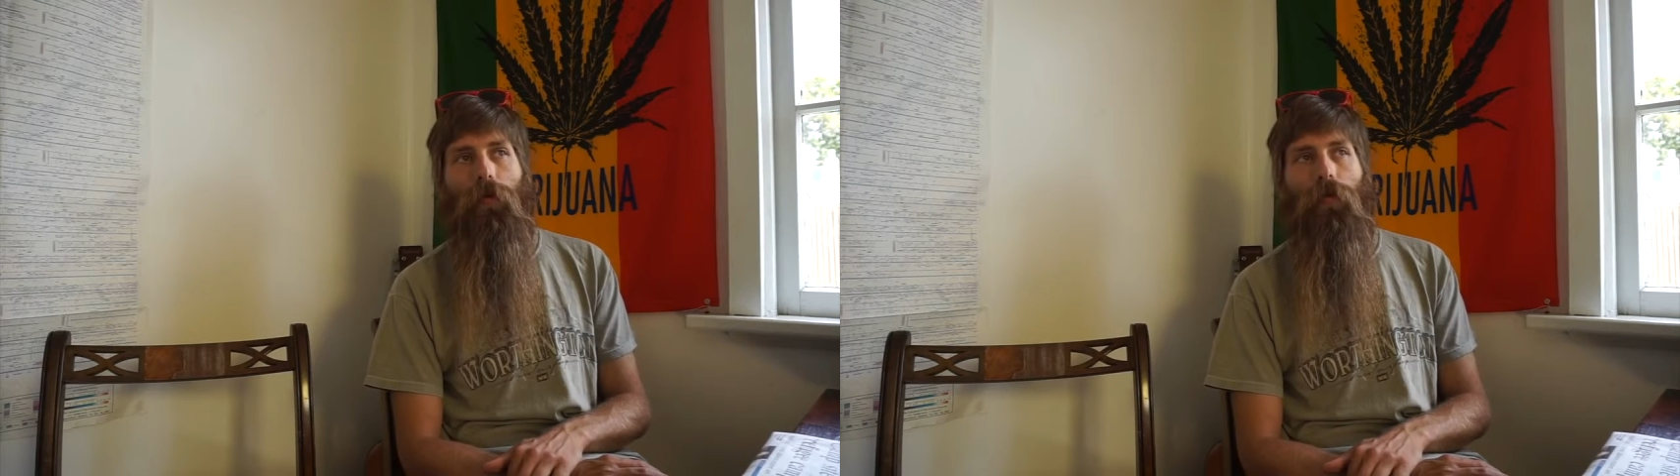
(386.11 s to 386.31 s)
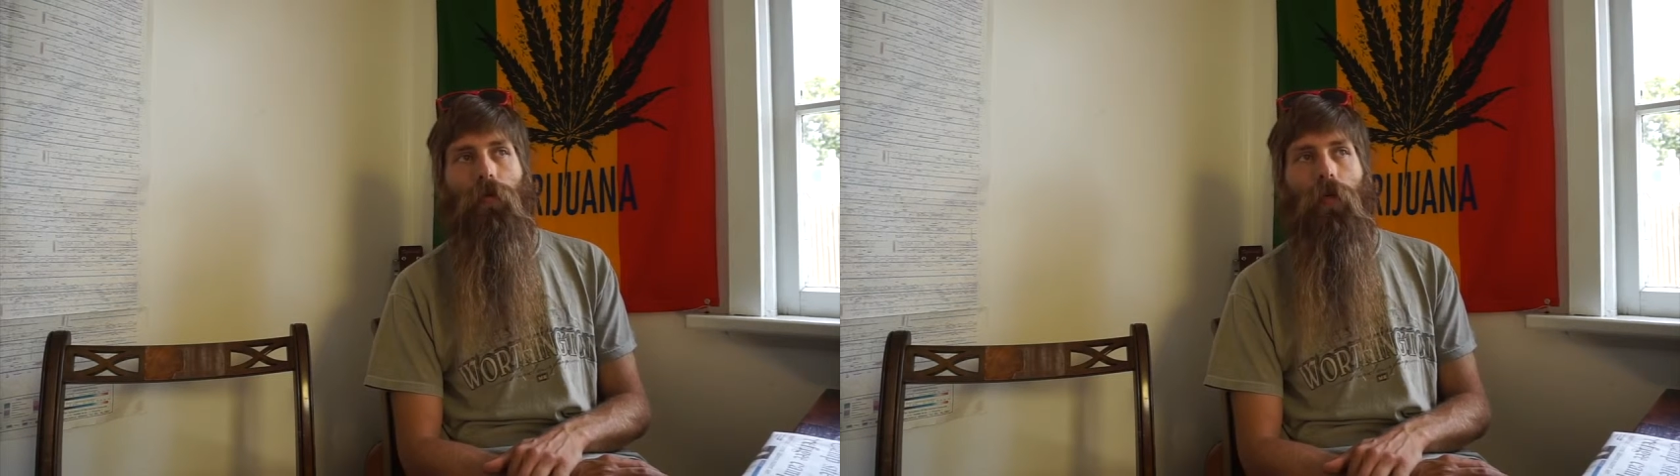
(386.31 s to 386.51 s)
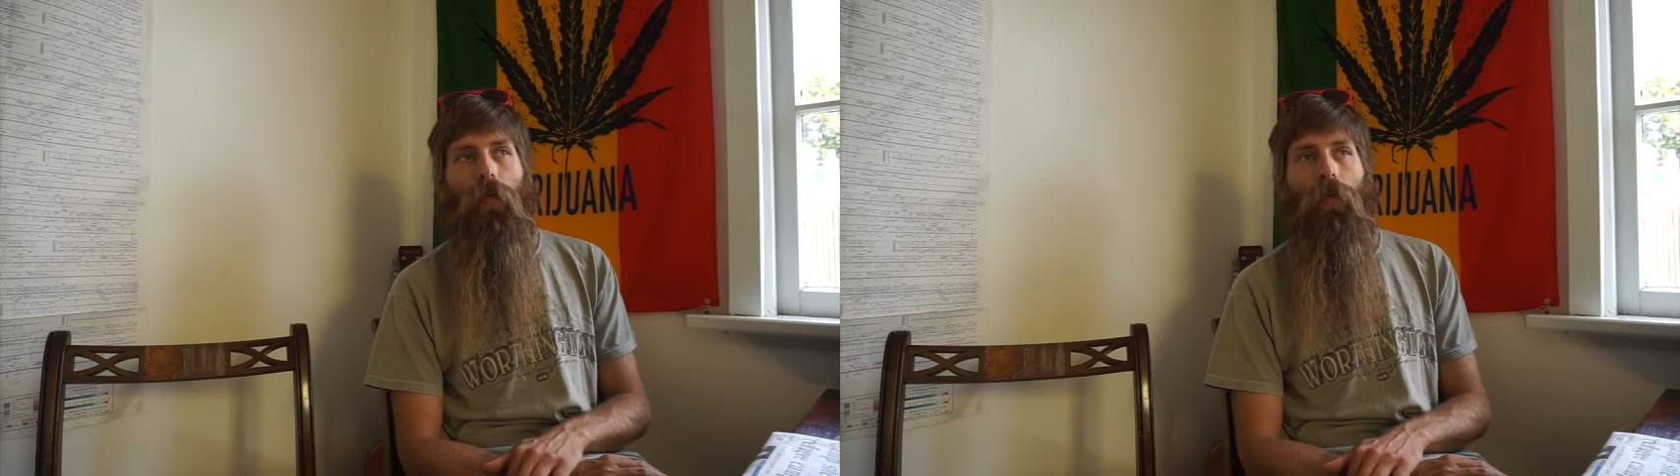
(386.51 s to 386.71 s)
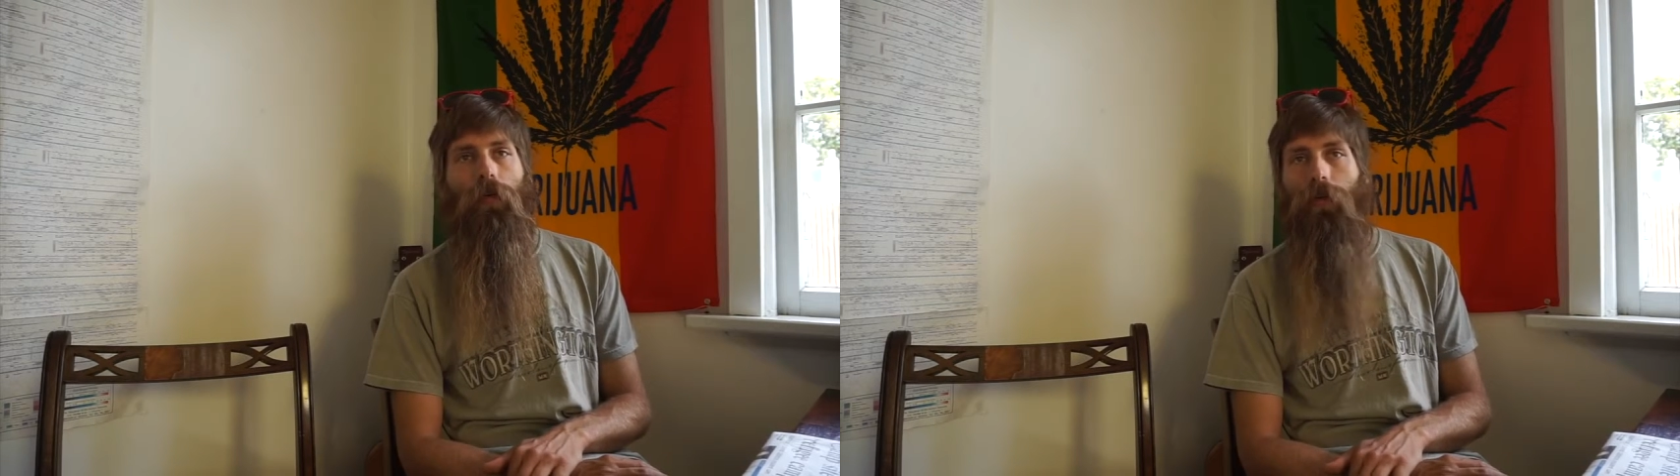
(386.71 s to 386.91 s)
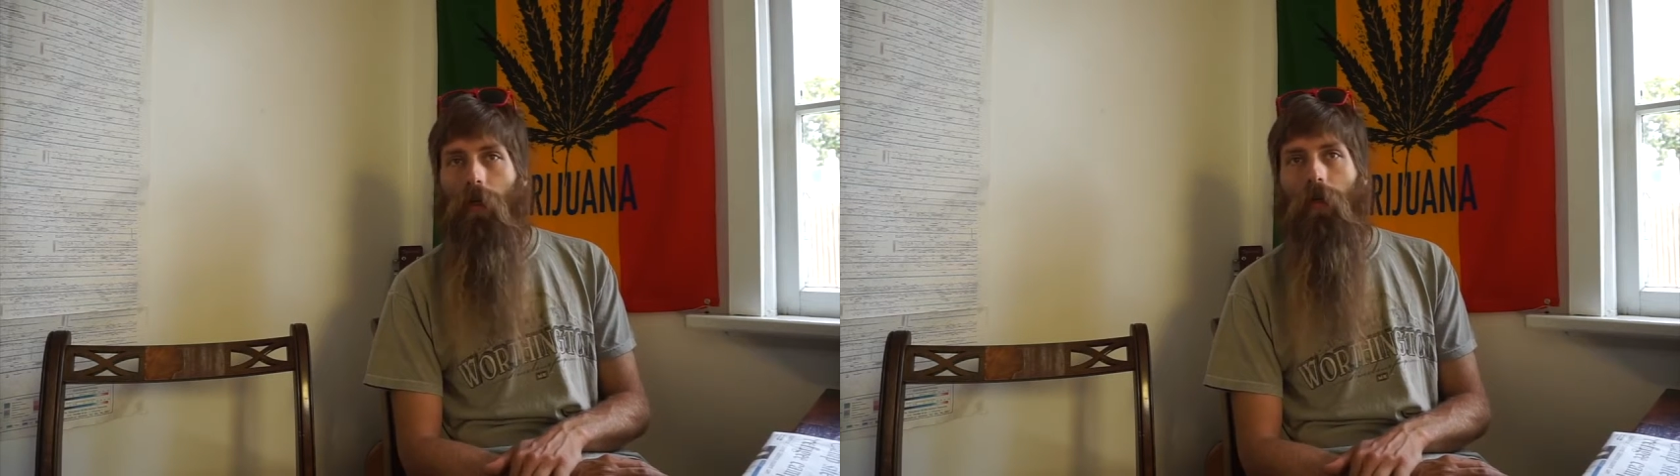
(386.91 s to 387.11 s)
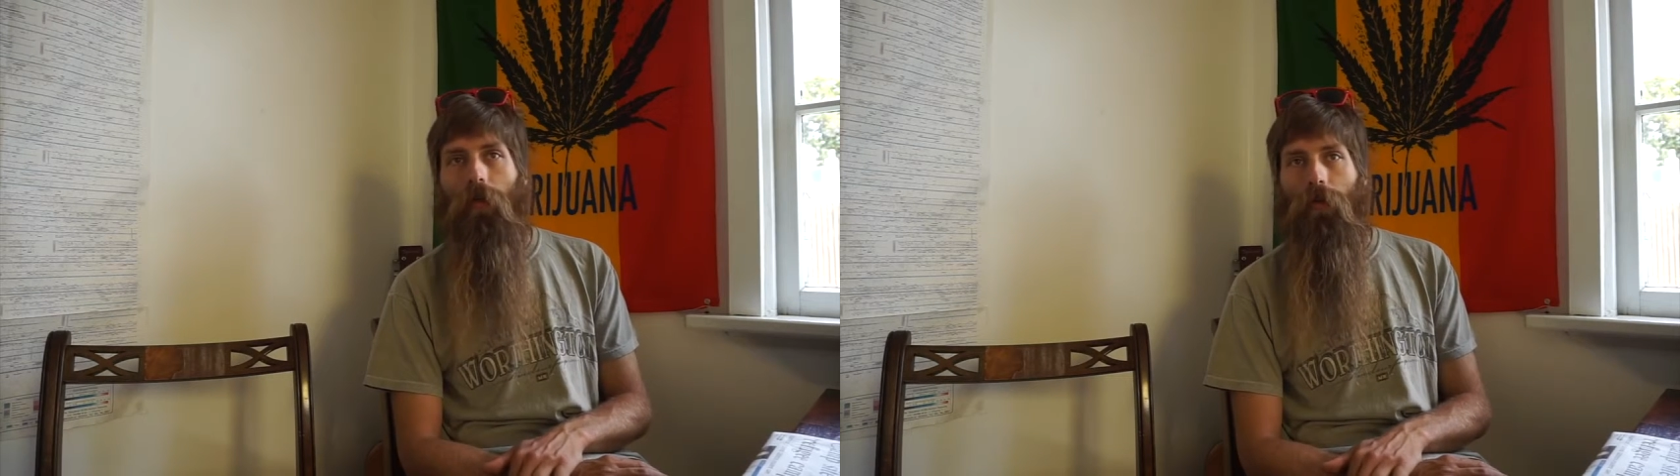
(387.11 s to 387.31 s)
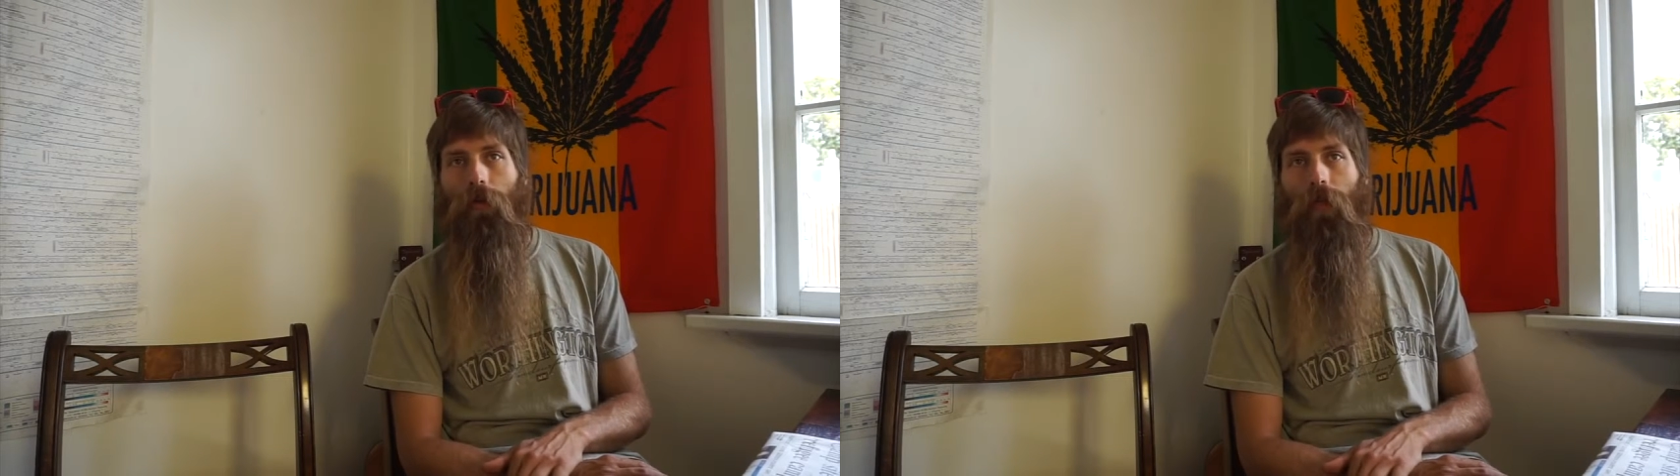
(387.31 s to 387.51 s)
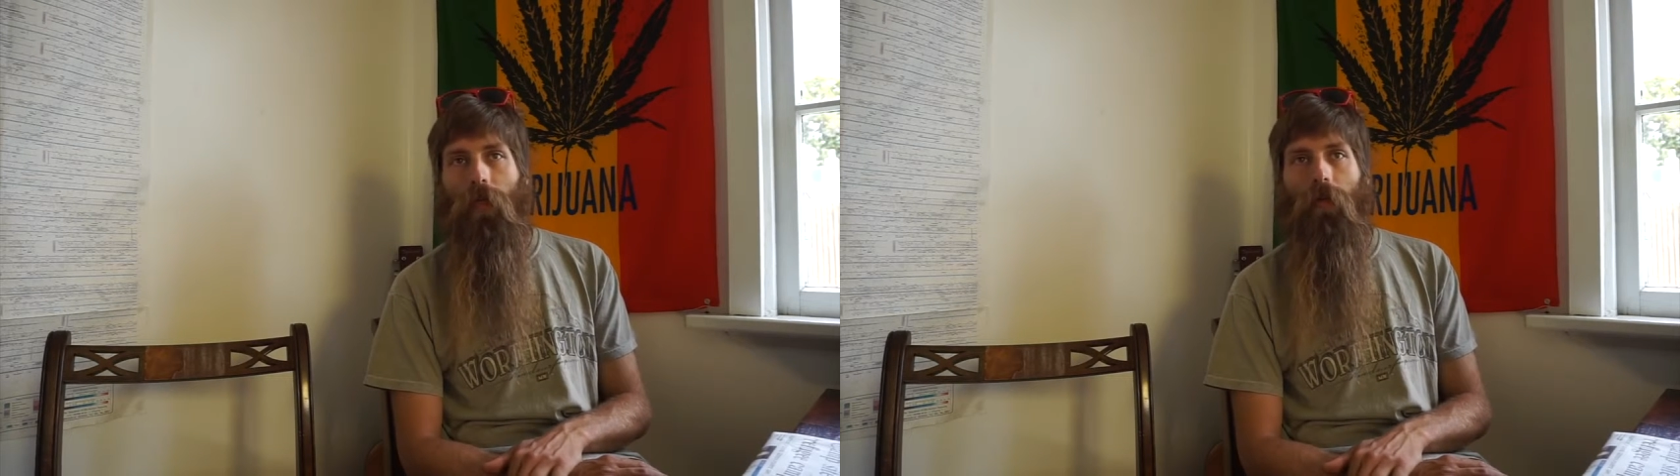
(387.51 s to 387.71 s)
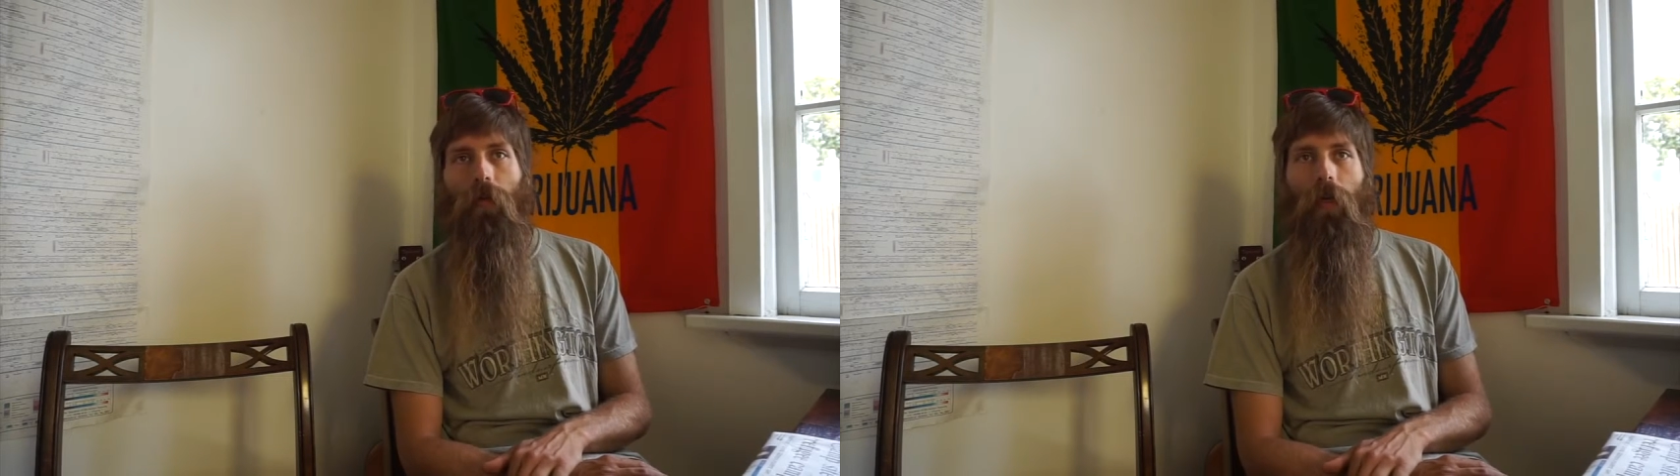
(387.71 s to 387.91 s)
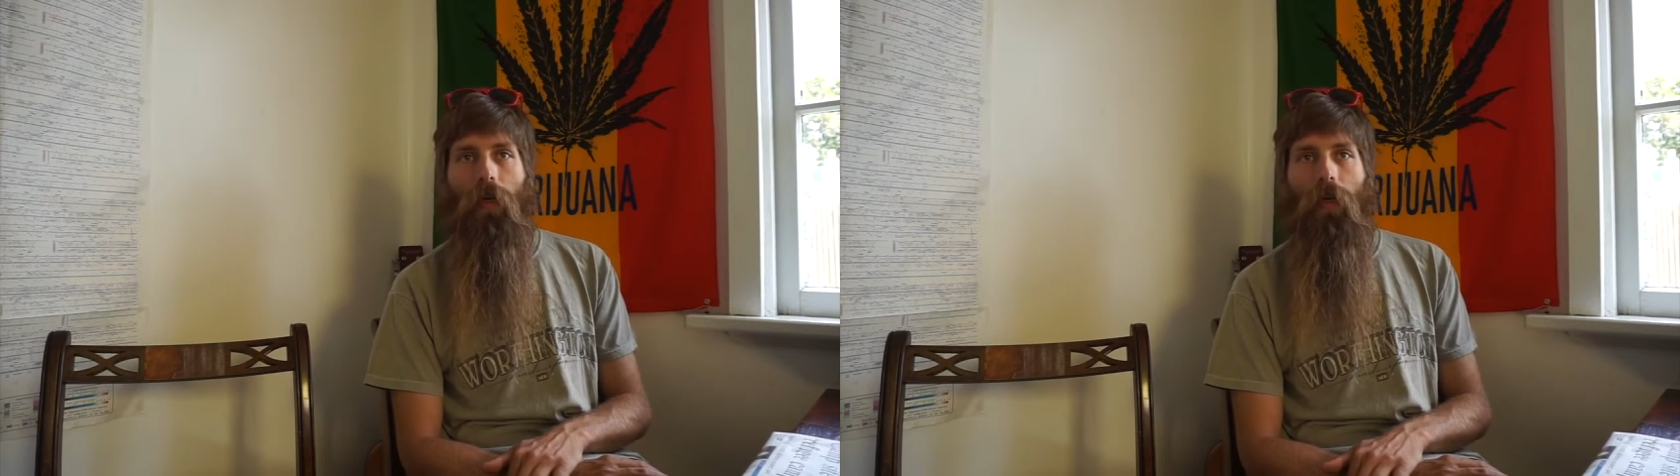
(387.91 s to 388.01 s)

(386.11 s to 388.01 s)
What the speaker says: who shouldn't use it,